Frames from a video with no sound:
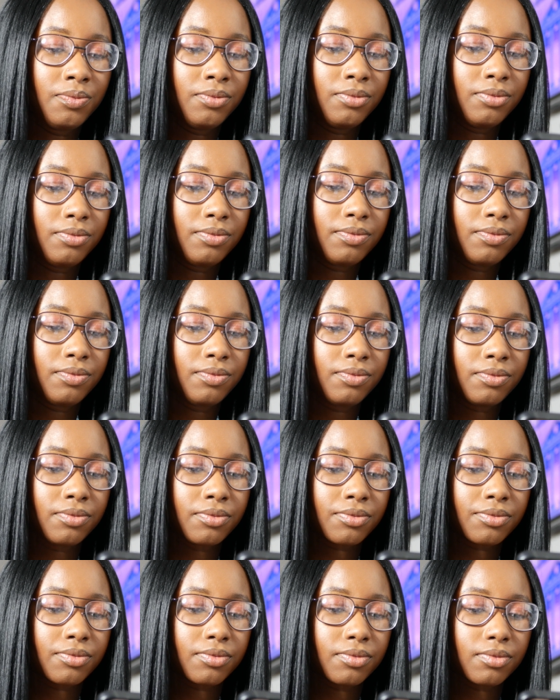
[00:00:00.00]

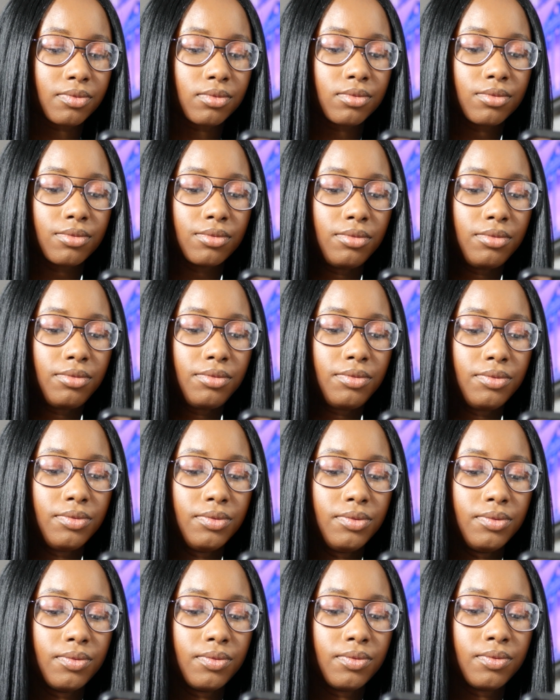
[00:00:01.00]

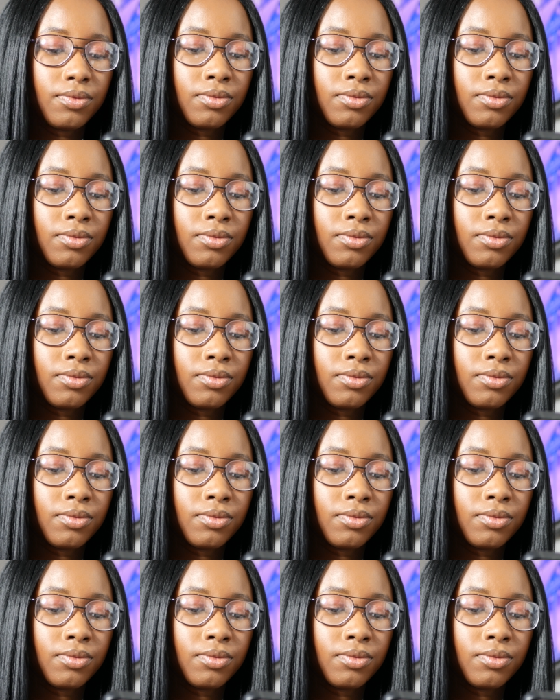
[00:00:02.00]
[no speech]